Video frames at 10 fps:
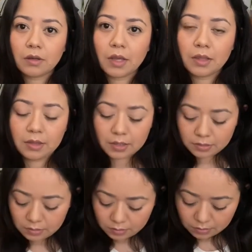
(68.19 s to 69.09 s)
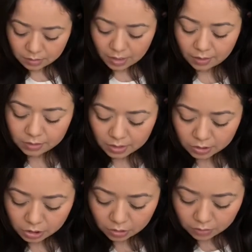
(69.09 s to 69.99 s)
I think that's, yeah,
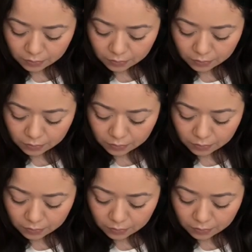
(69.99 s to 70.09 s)
DHL.